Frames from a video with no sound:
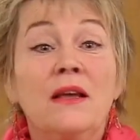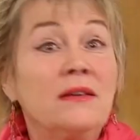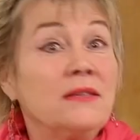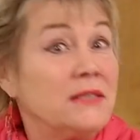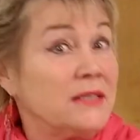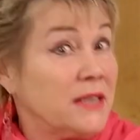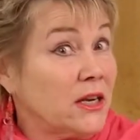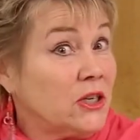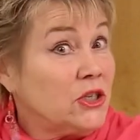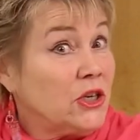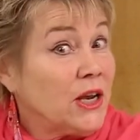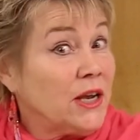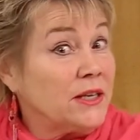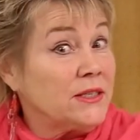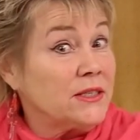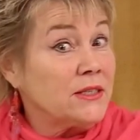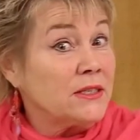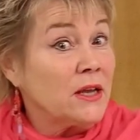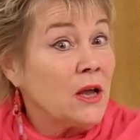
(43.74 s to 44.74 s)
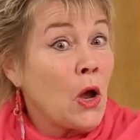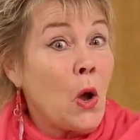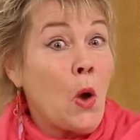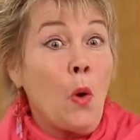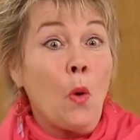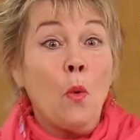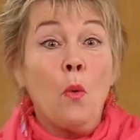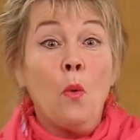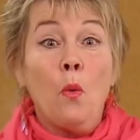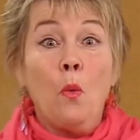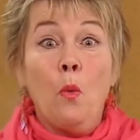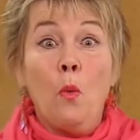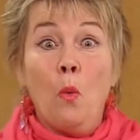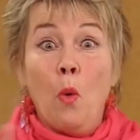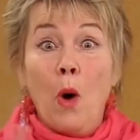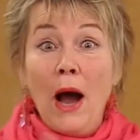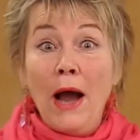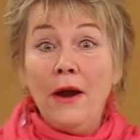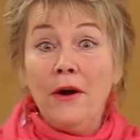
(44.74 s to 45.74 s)
such as
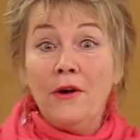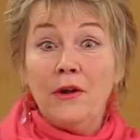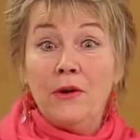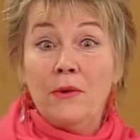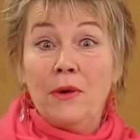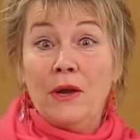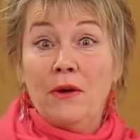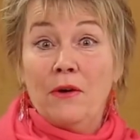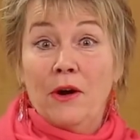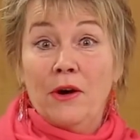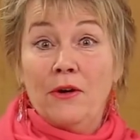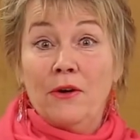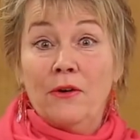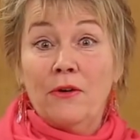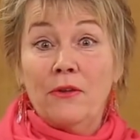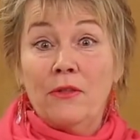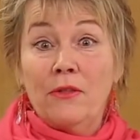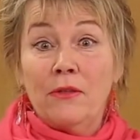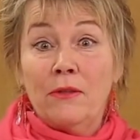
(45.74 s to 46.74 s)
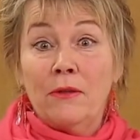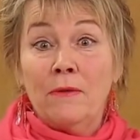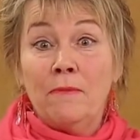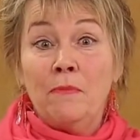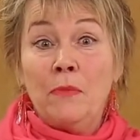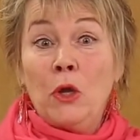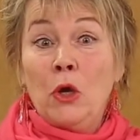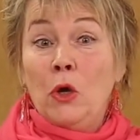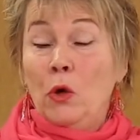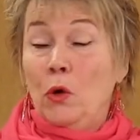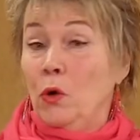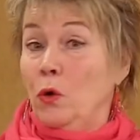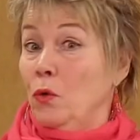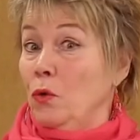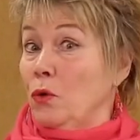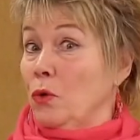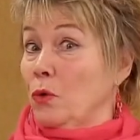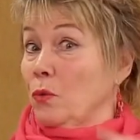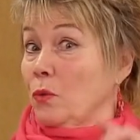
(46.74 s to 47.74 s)
why are you here on Earth,
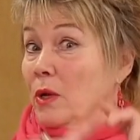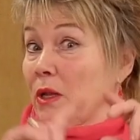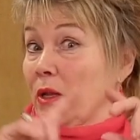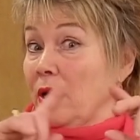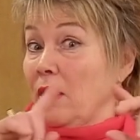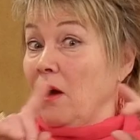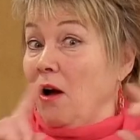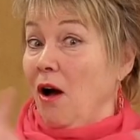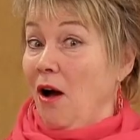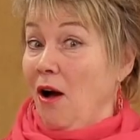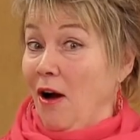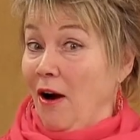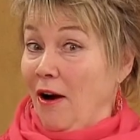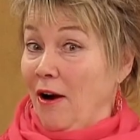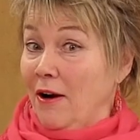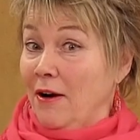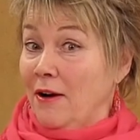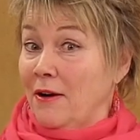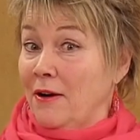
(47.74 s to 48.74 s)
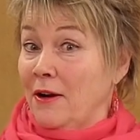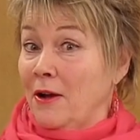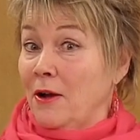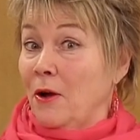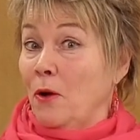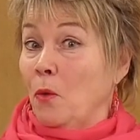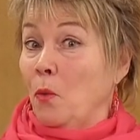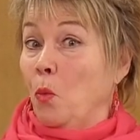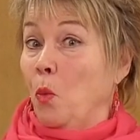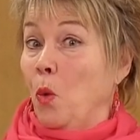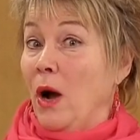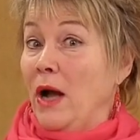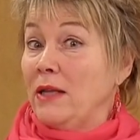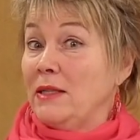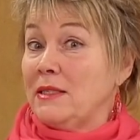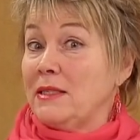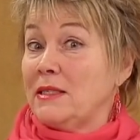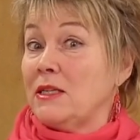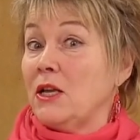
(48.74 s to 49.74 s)
who you really are,
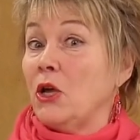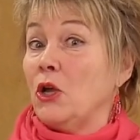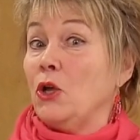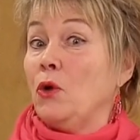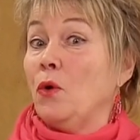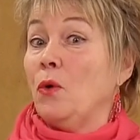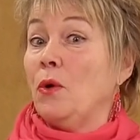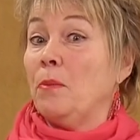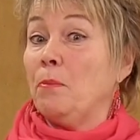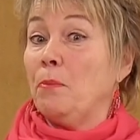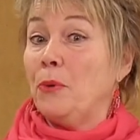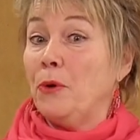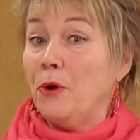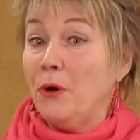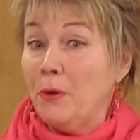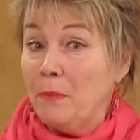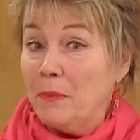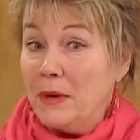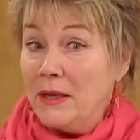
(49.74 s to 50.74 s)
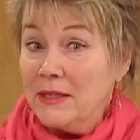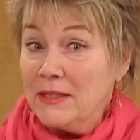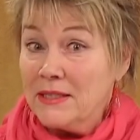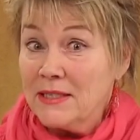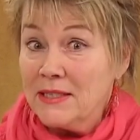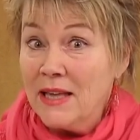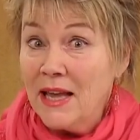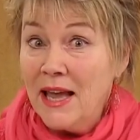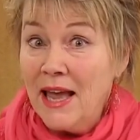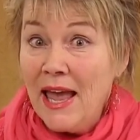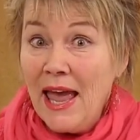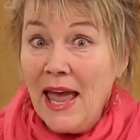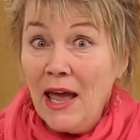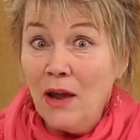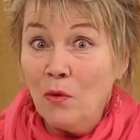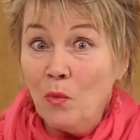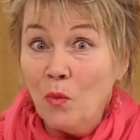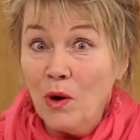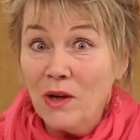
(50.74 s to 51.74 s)
what's your purpose,
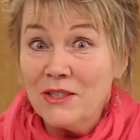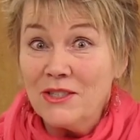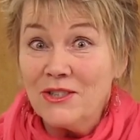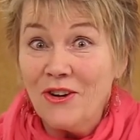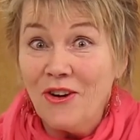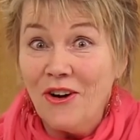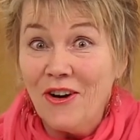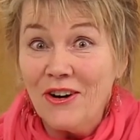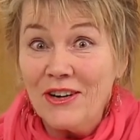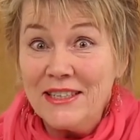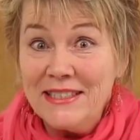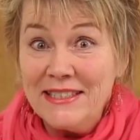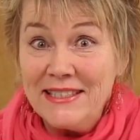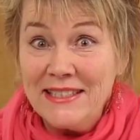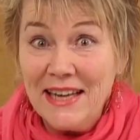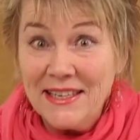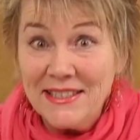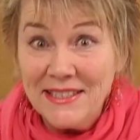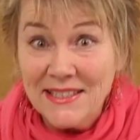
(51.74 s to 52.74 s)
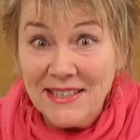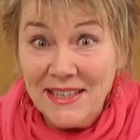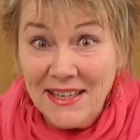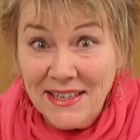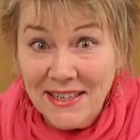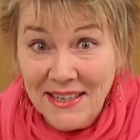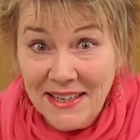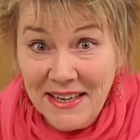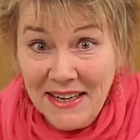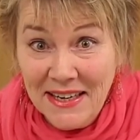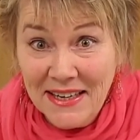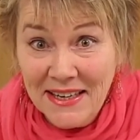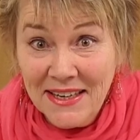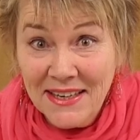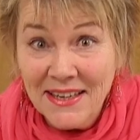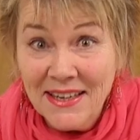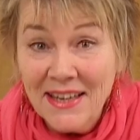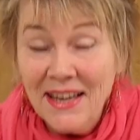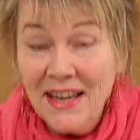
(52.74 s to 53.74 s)
and what's our destiny,
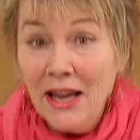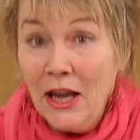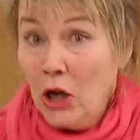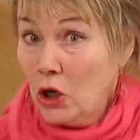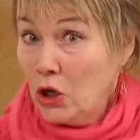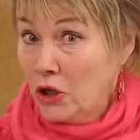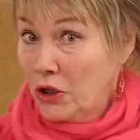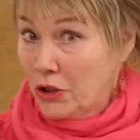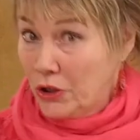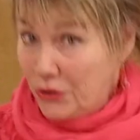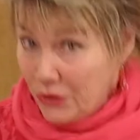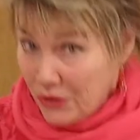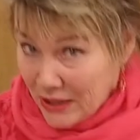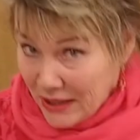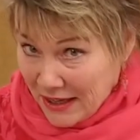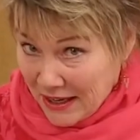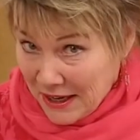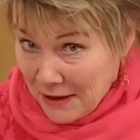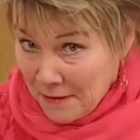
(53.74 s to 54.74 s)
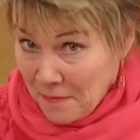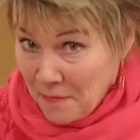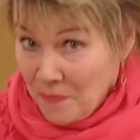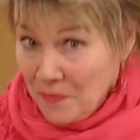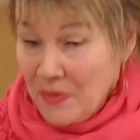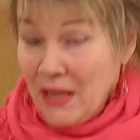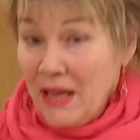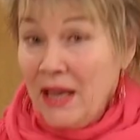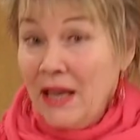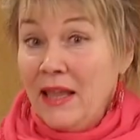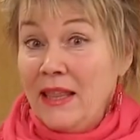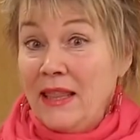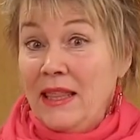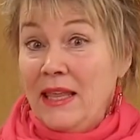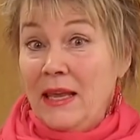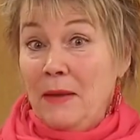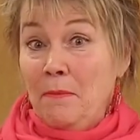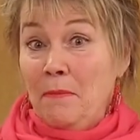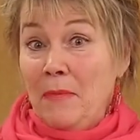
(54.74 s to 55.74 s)
including
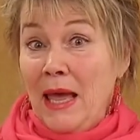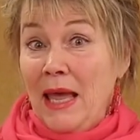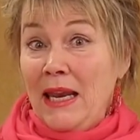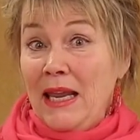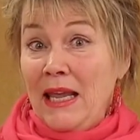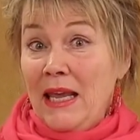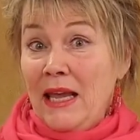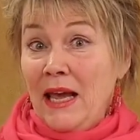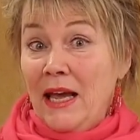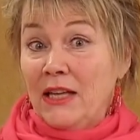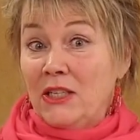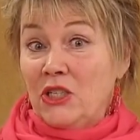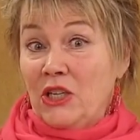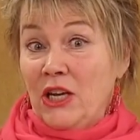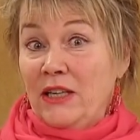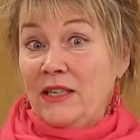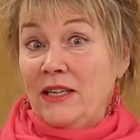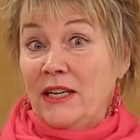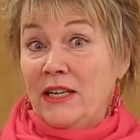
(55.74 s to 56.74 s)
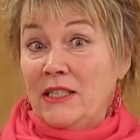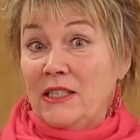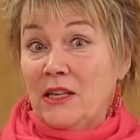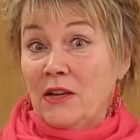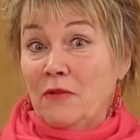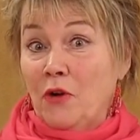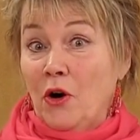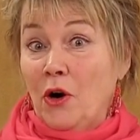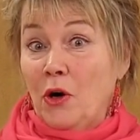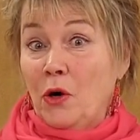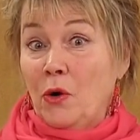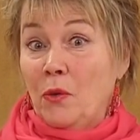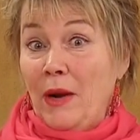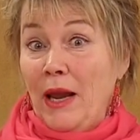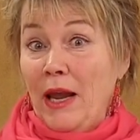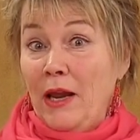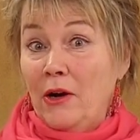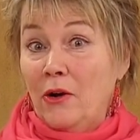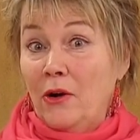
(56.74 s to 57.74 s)
the many agendas of our
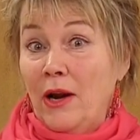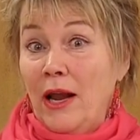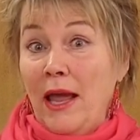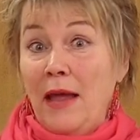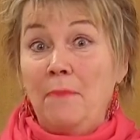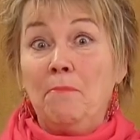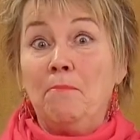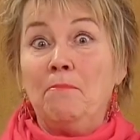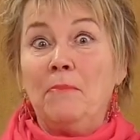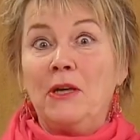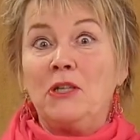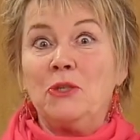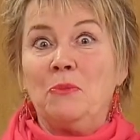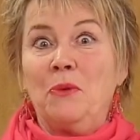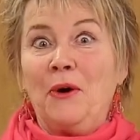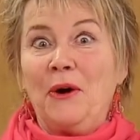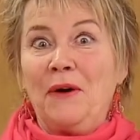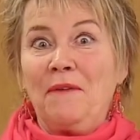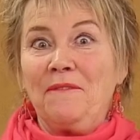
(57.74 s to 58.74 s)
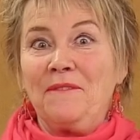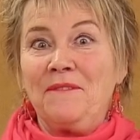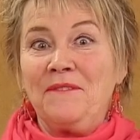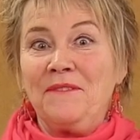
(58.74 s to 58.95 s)
Creator and much more.